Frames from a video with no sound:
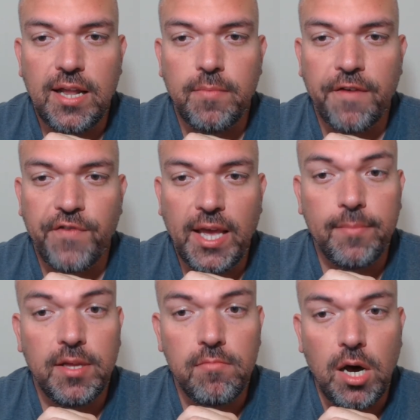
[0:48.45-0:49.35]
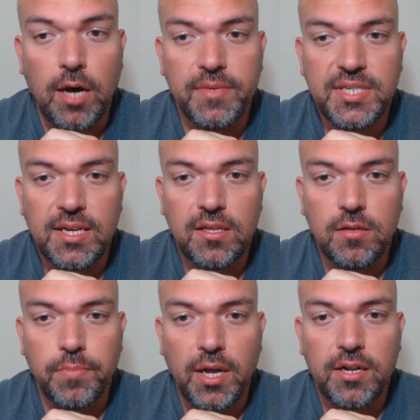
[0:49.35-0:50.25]
and my family, mom, is taking
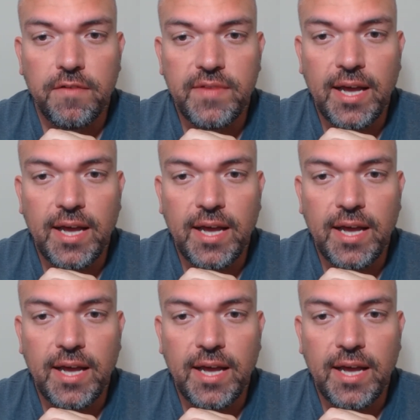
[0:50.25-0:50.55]
the brunt of